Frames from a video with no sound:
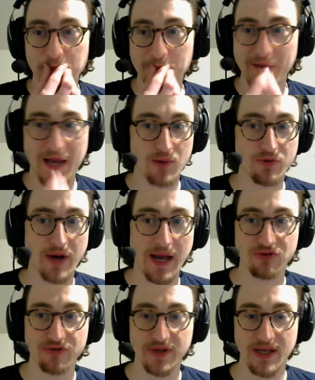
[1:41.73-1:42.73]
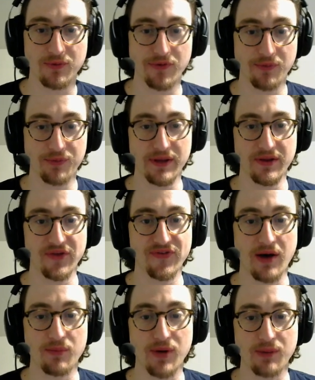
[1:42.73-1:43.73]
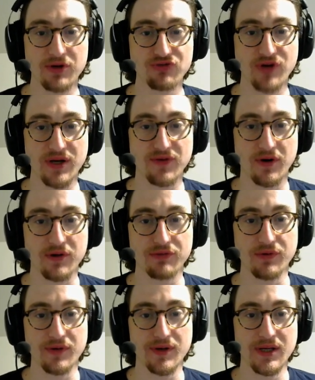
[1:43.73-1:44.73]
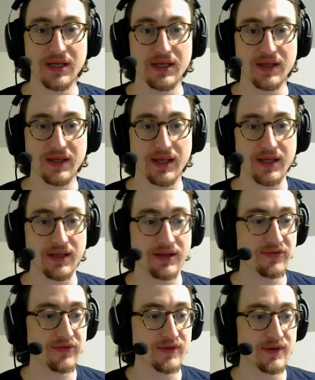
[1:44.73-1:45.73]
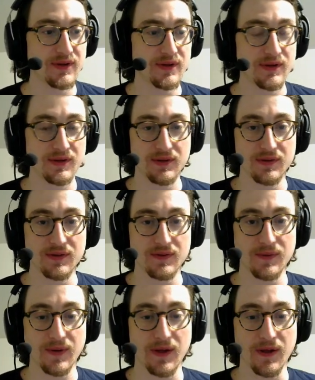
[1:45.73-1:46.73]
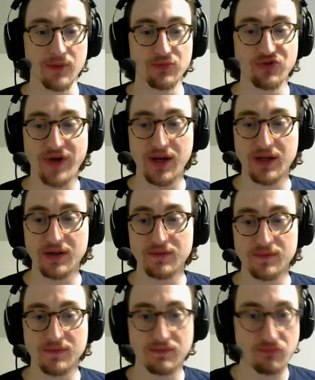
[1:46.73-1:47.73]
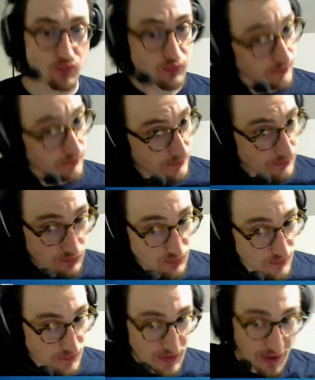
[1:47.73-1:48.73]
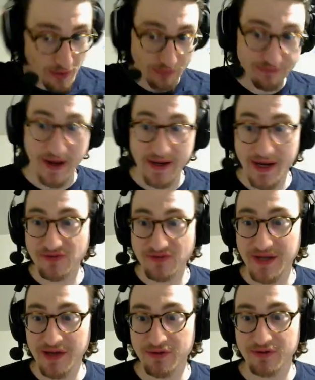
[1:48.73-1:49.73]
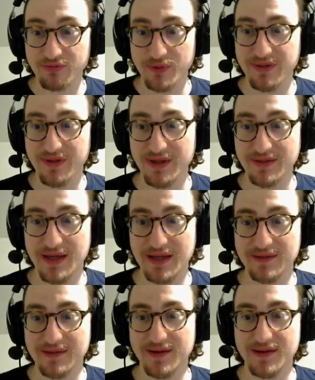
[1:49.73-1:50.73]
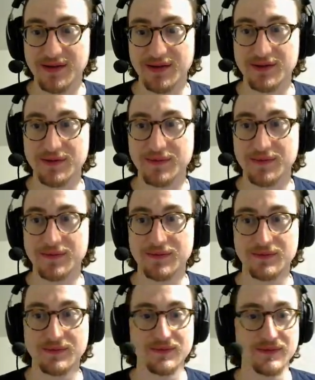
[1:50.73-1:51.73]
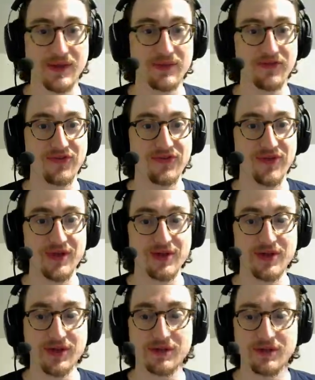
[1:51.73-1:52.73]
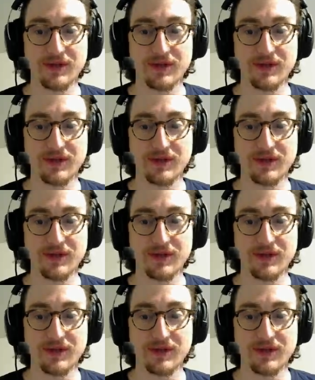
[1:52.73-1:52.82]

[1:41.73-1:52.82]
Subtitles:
how we're actually able to play this out, but I'm going to try to talk through it and just kind of find out together if we think that that this is any good.